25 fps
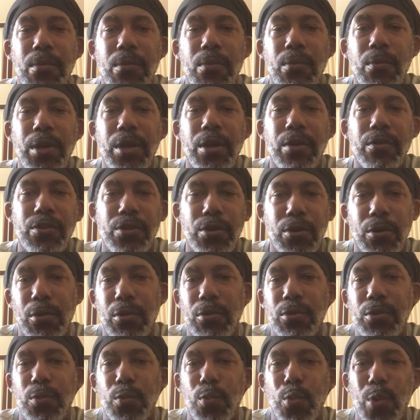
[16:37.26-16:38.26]
We are
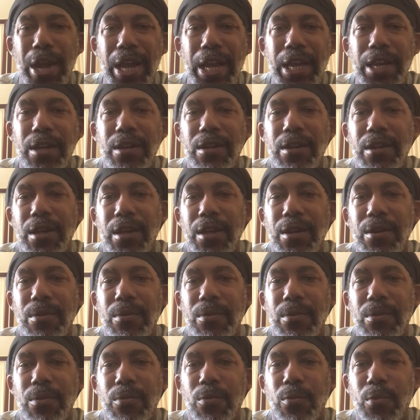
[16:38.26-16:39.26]
told when and
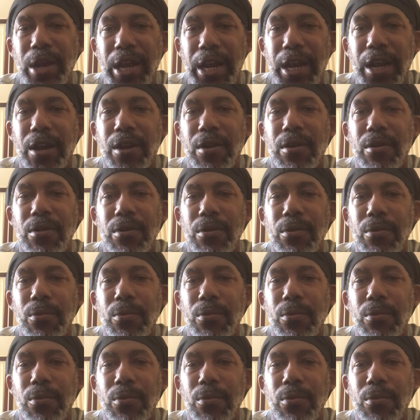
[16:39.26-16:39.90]
where